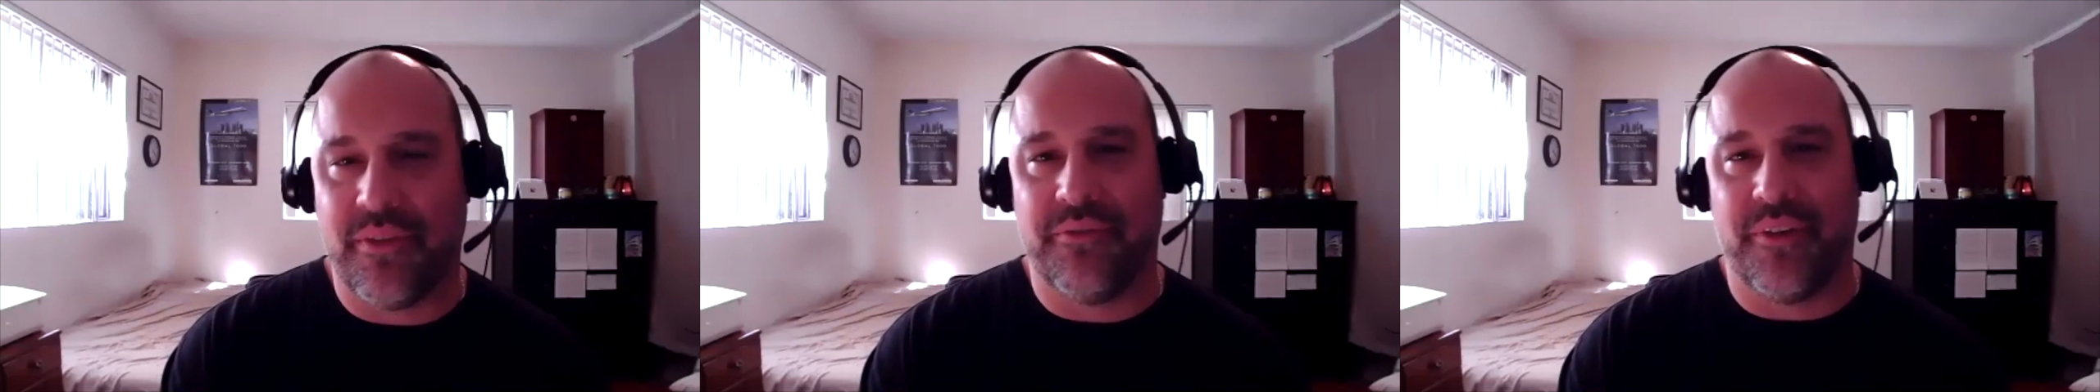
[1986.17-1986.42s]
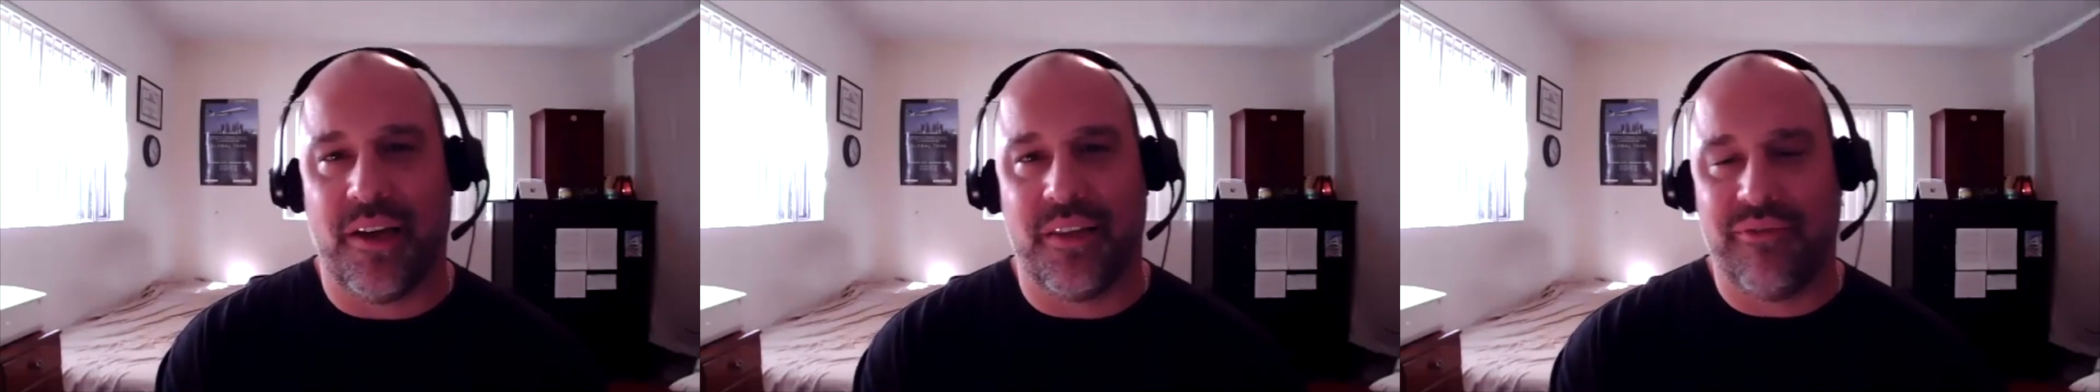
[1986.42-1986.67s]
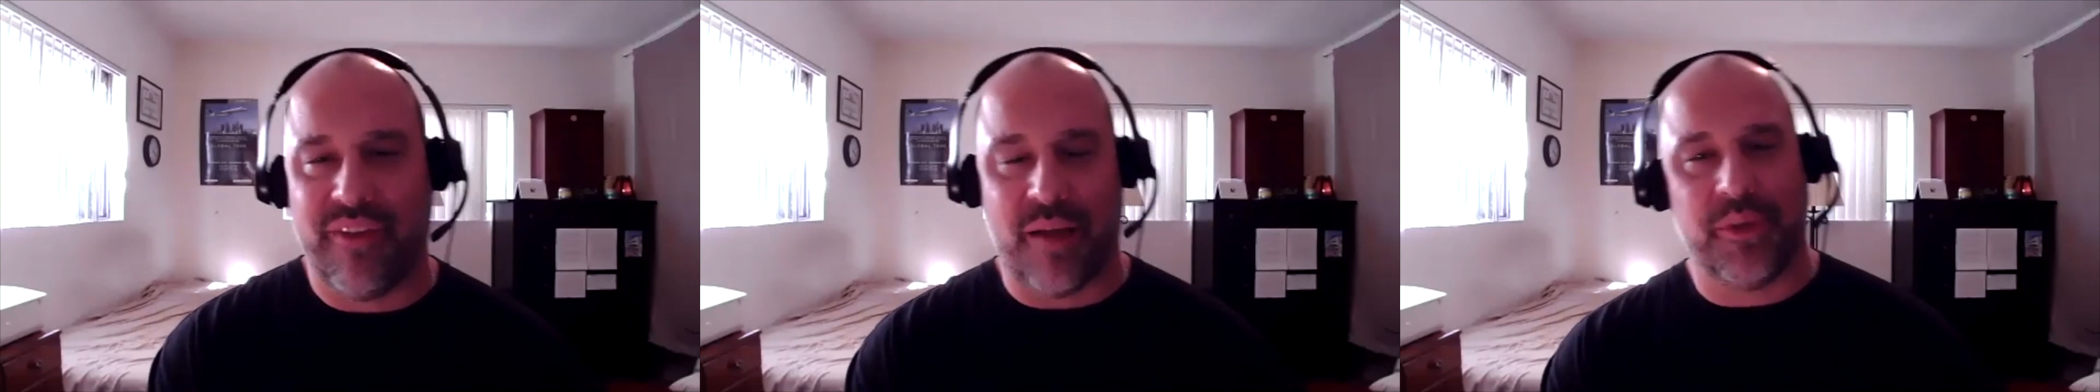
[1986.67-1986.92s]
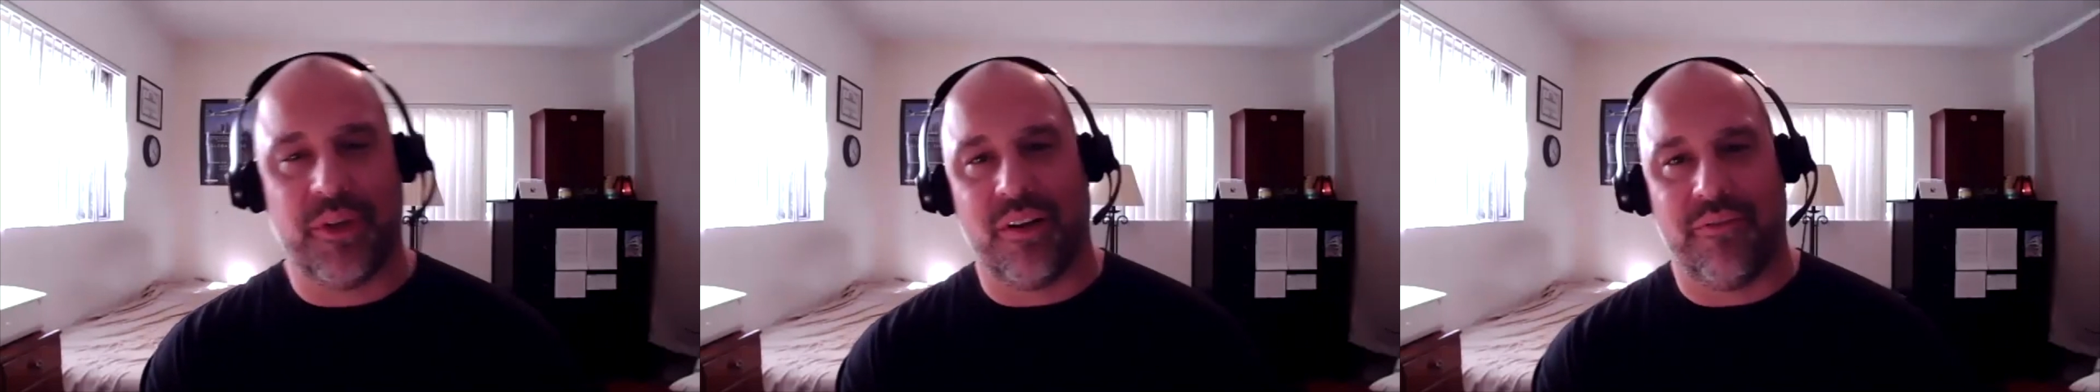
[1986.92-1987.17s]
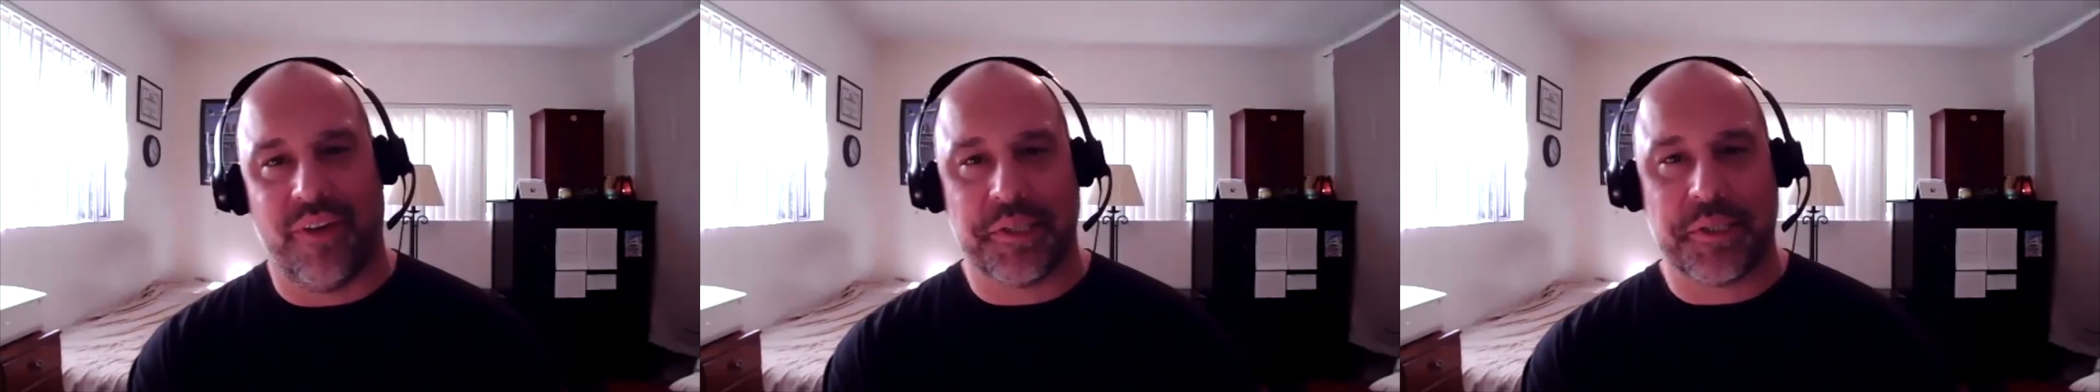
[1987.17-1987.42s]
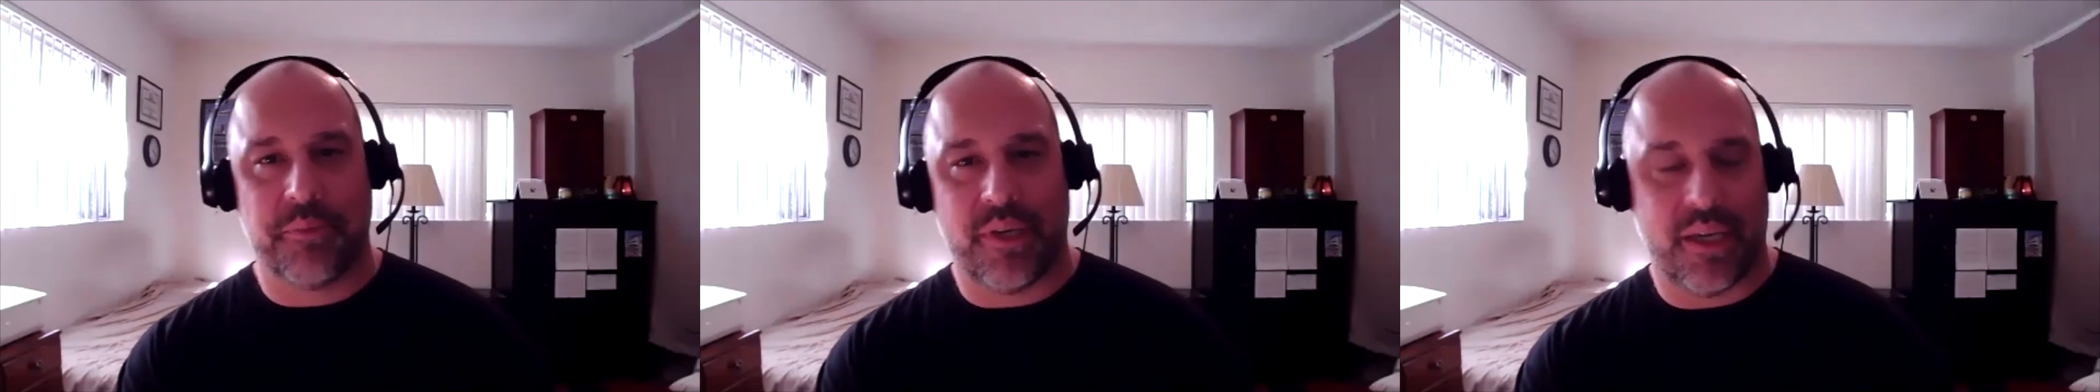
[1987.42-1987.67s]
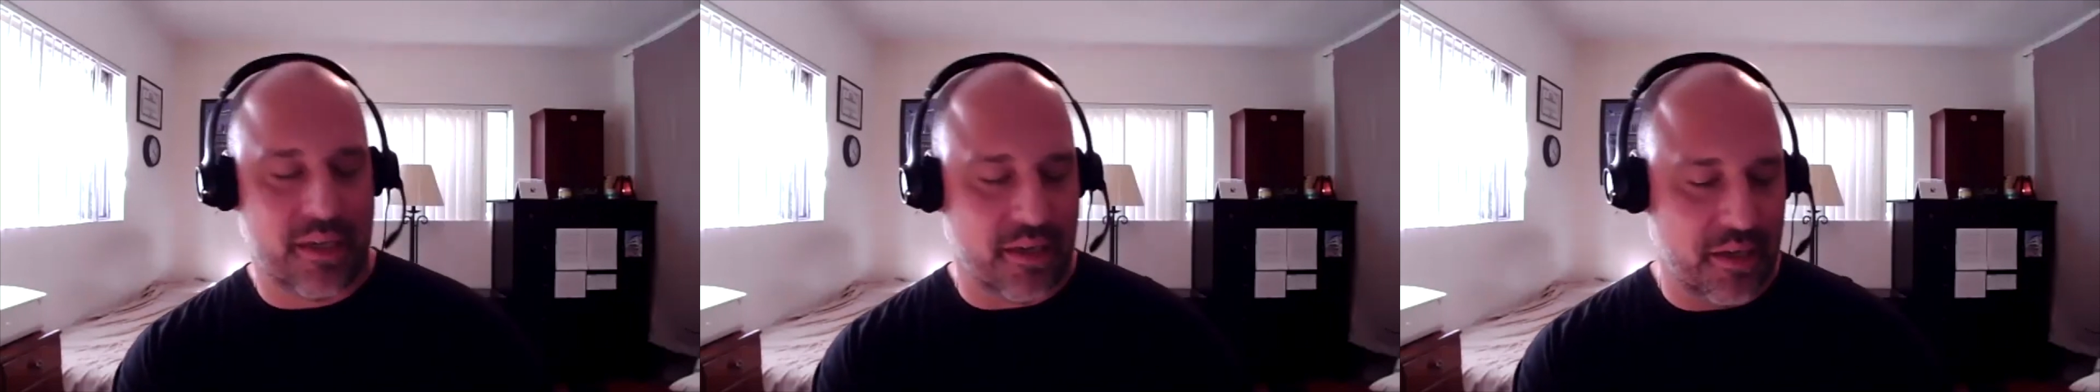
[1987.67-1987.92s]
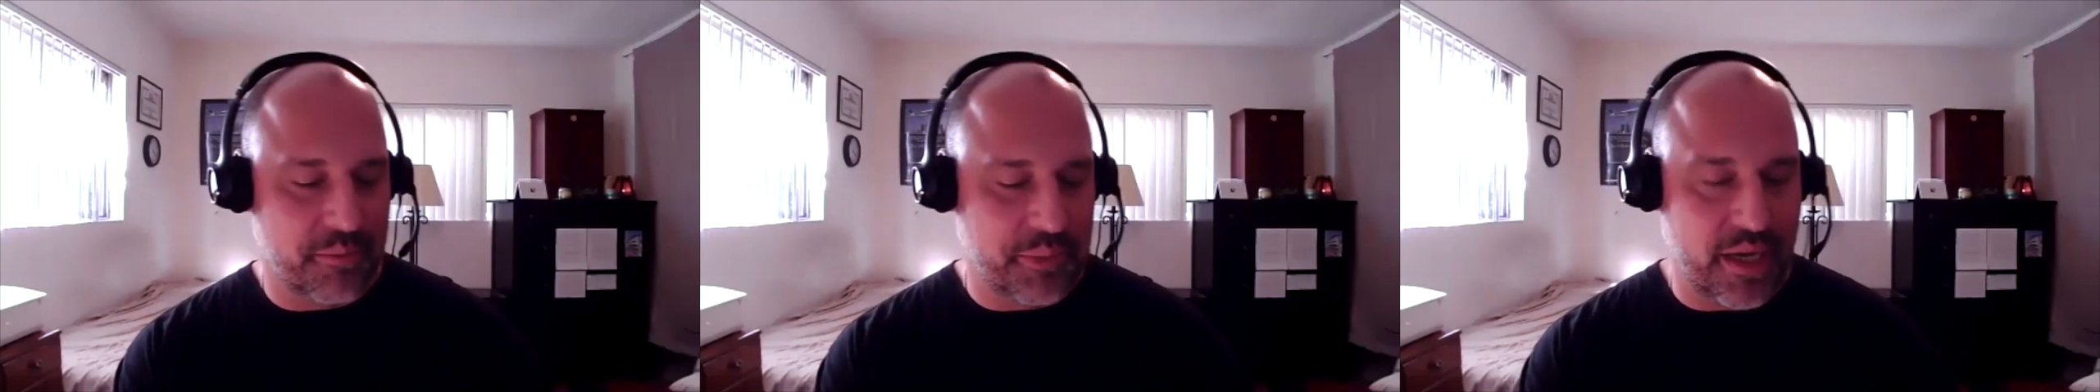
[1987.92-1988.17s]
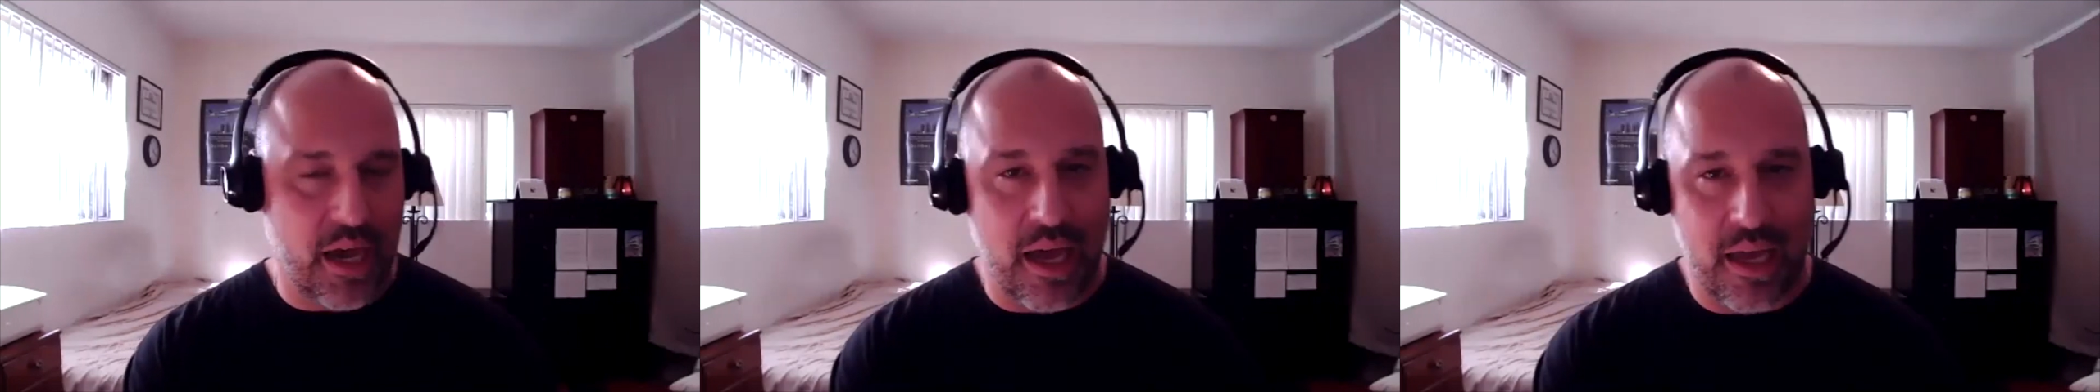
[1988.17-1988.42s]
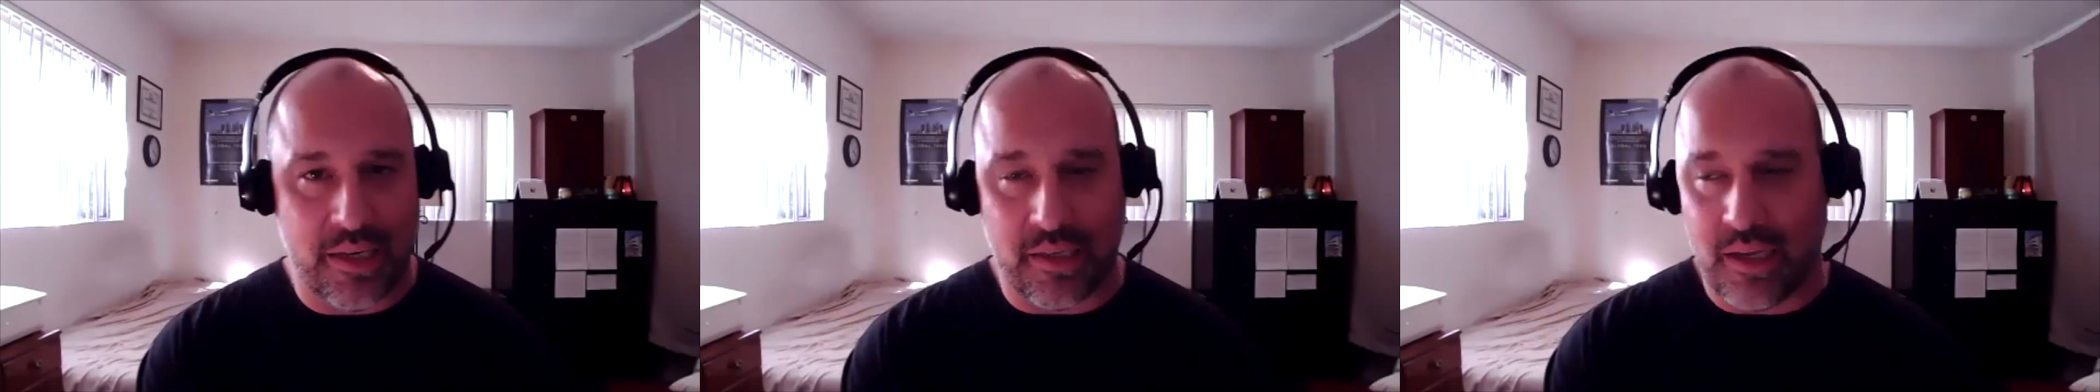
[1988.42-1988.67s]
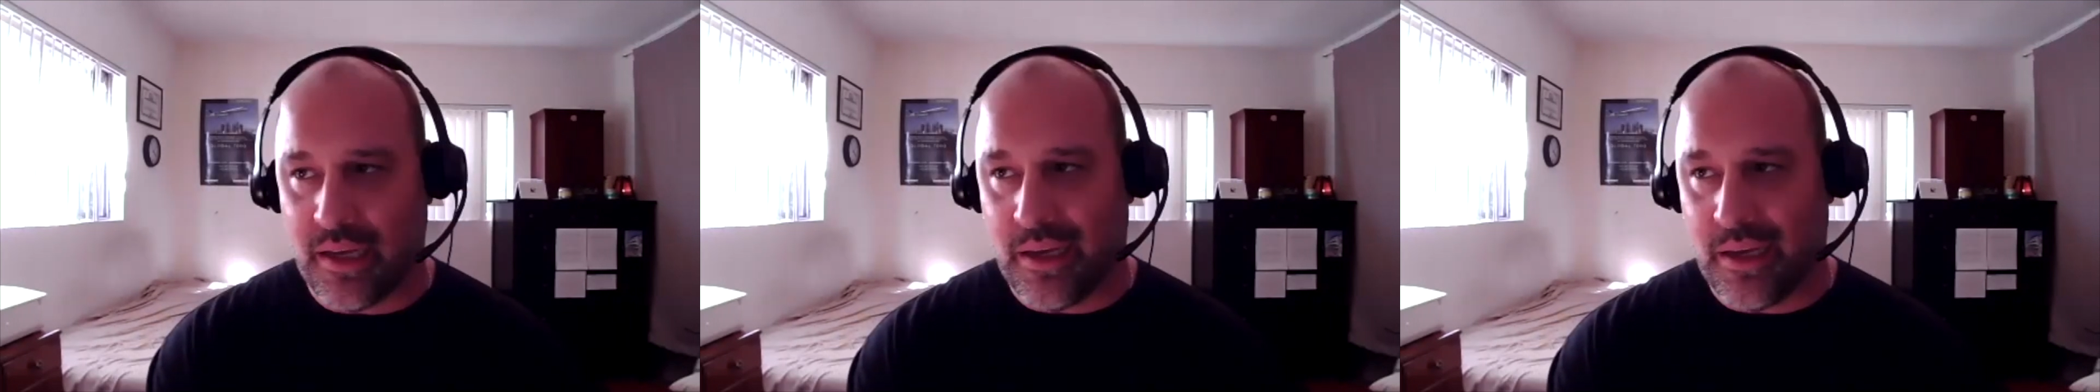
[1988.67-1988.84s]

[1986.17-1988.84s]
of the family here at EventSpeak, Beyond,